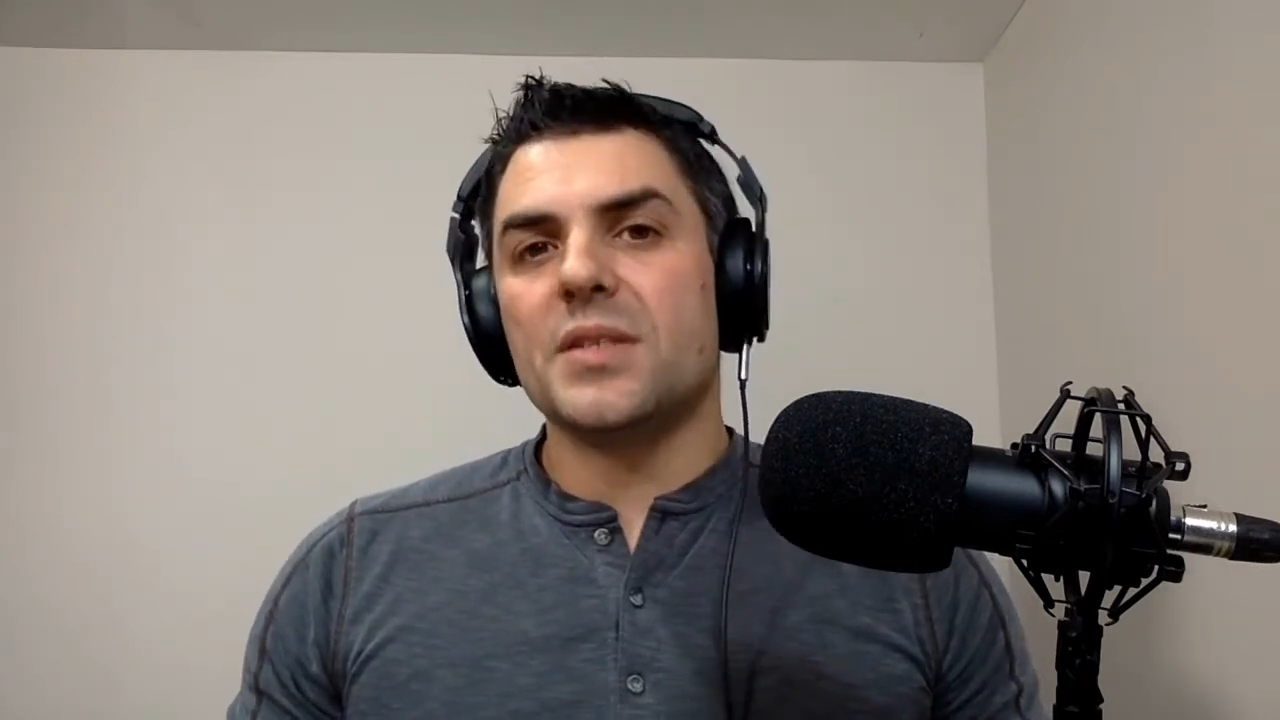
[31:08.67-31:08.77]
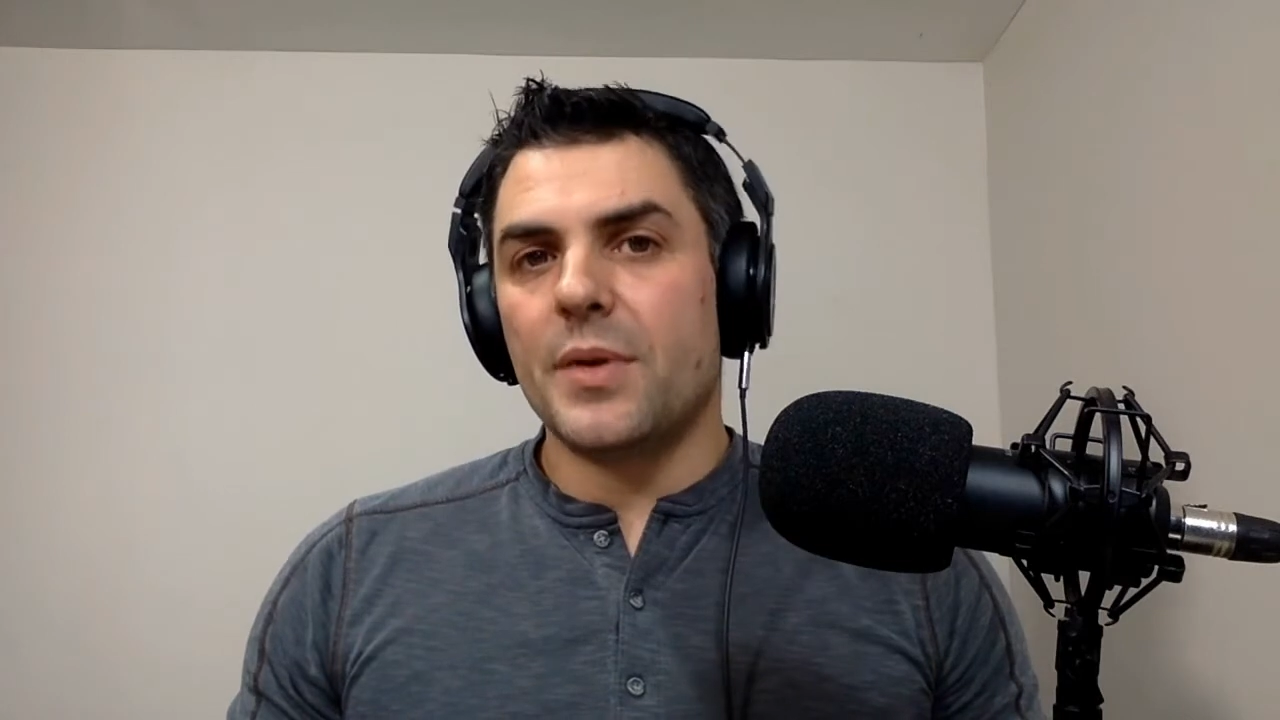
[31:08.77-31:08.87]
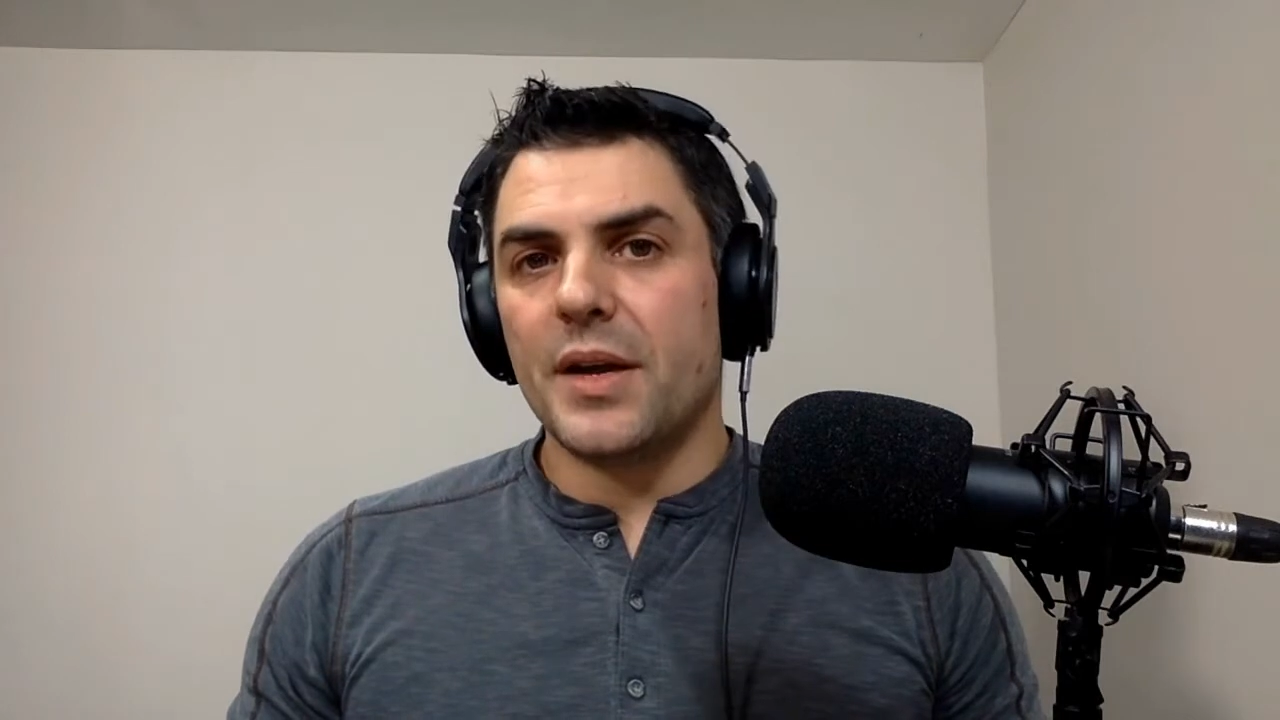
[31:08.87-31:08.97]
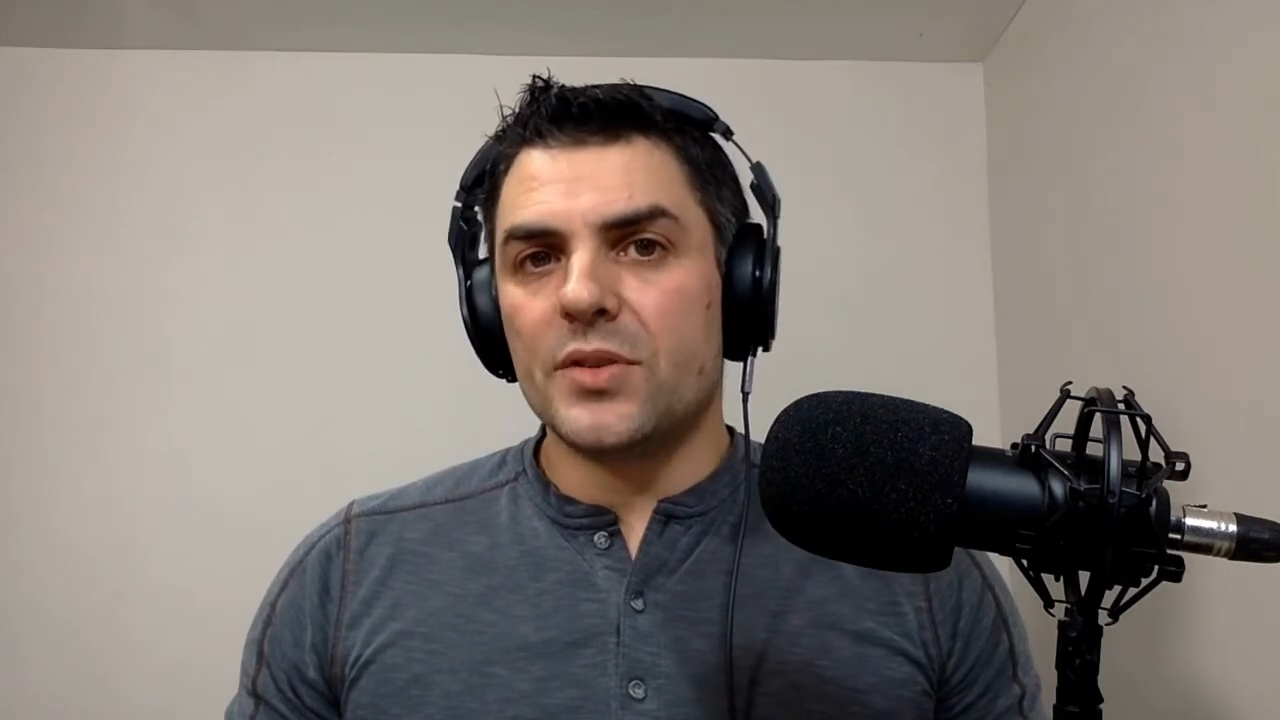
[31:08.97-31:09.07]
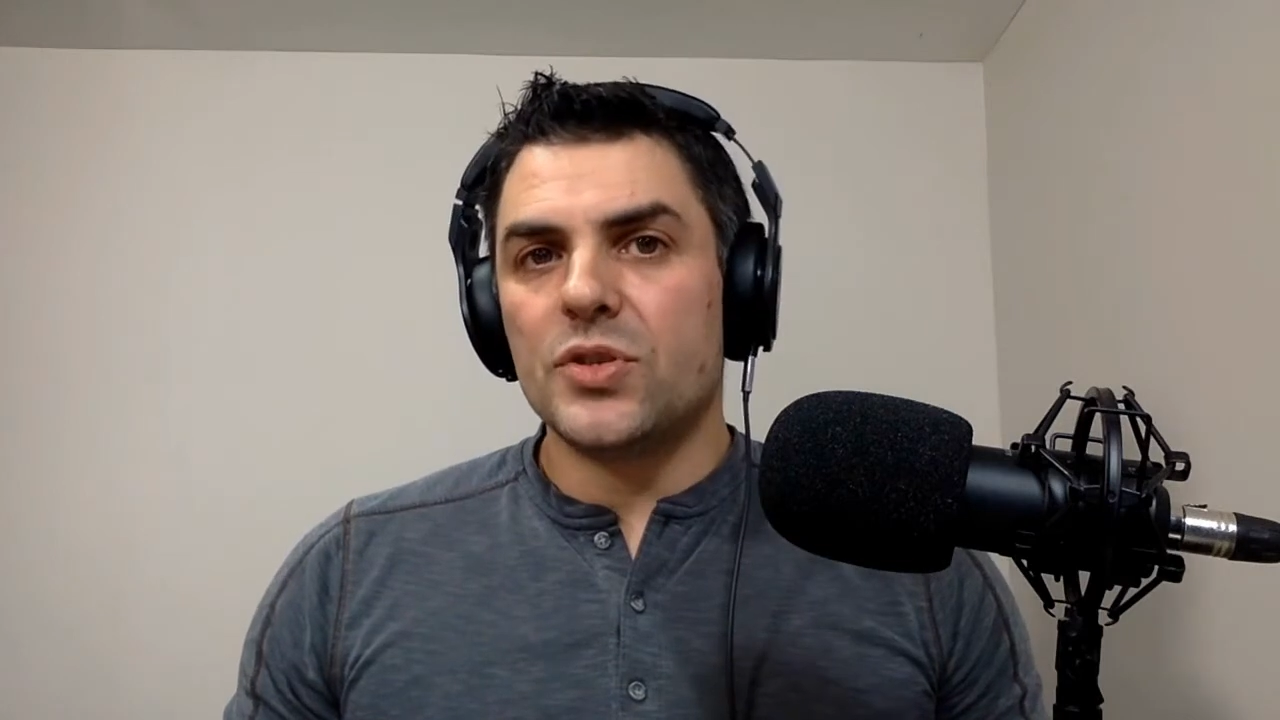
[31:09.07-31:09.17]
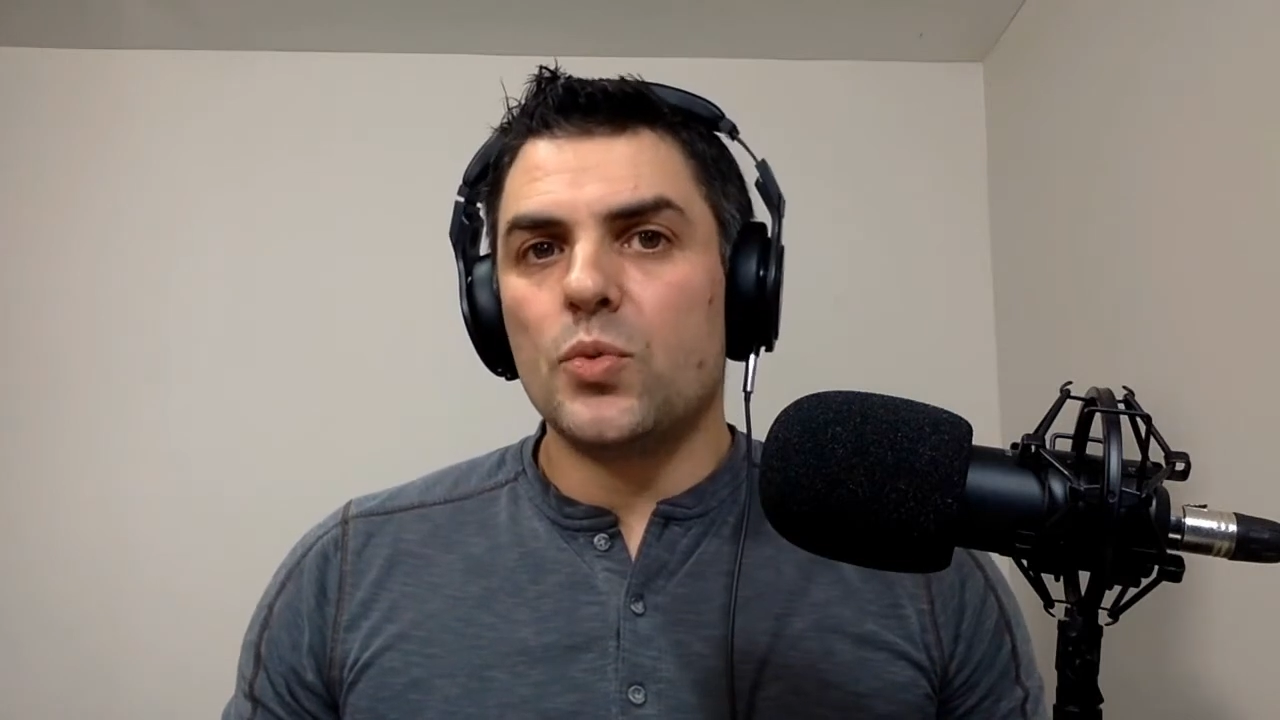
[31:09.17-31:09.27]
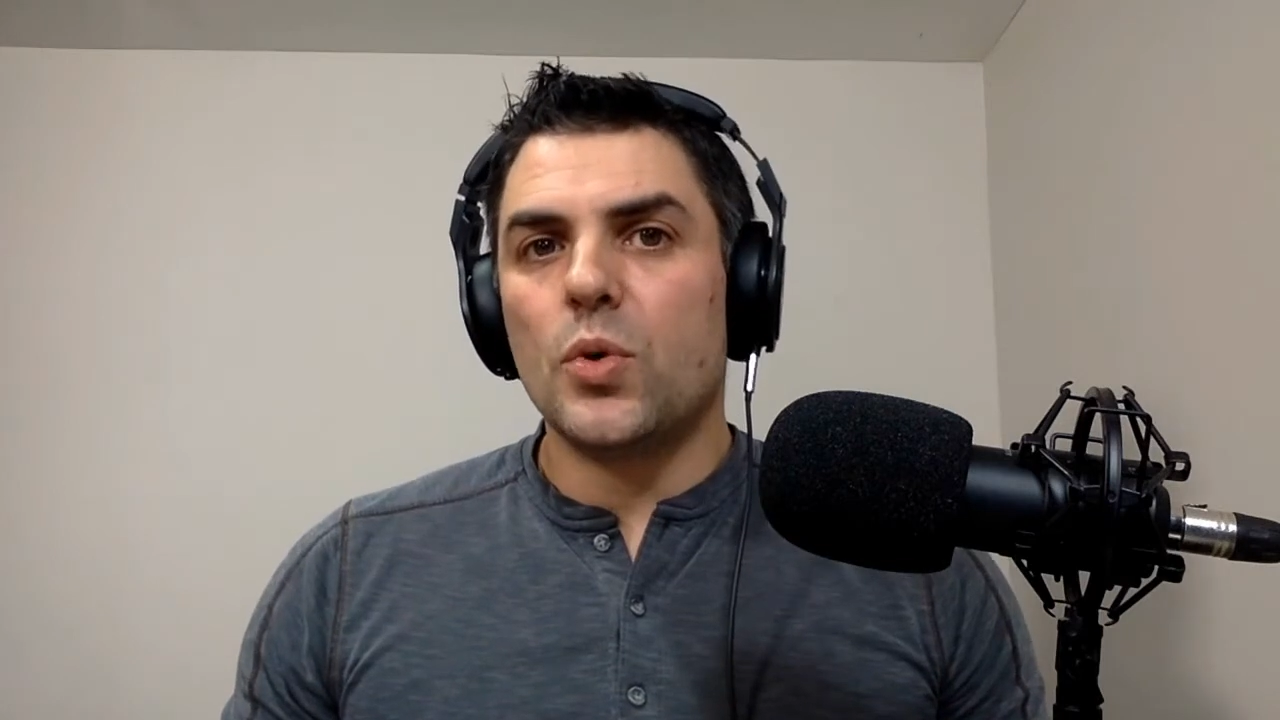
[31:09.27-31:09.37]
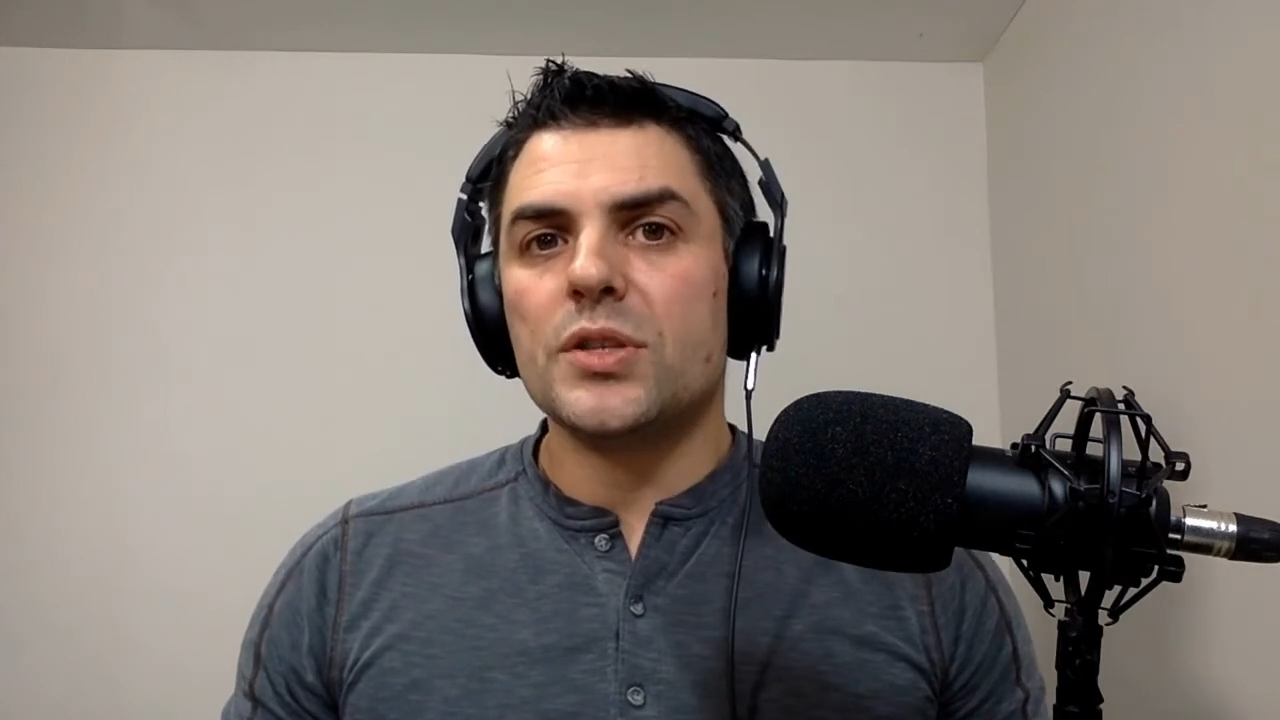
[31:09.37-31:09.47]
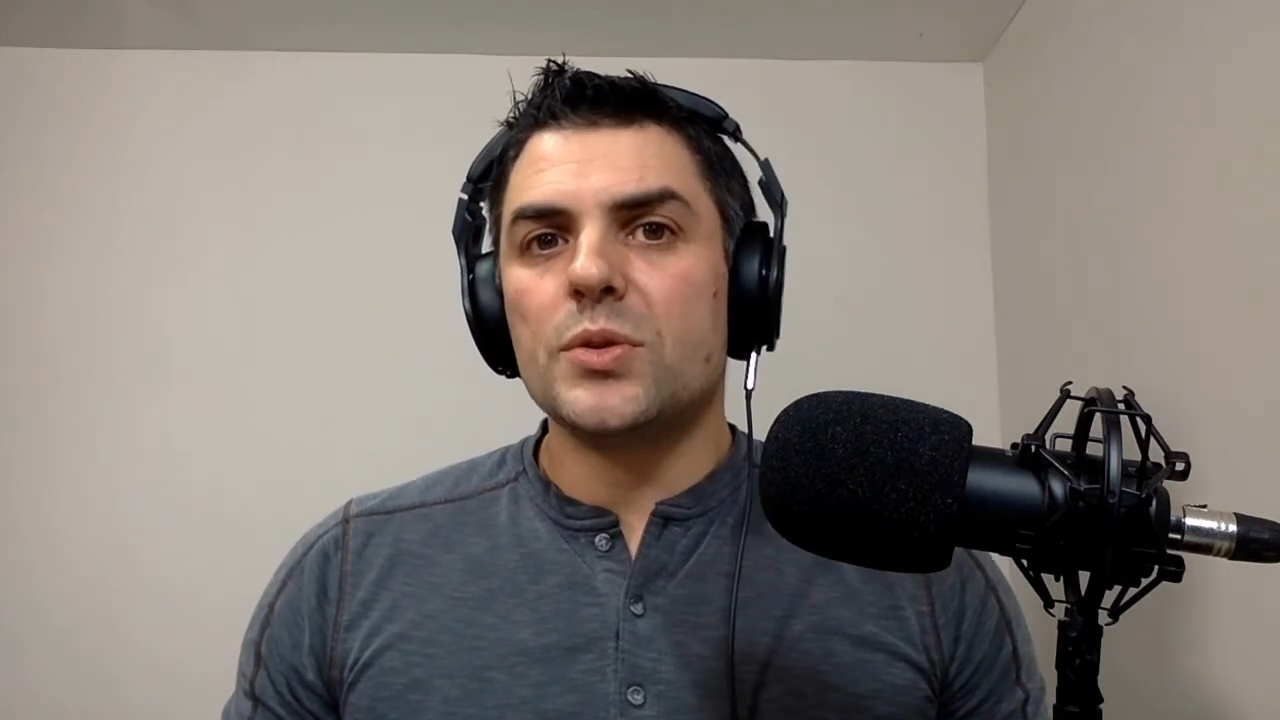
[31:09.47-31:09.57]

someone else who wants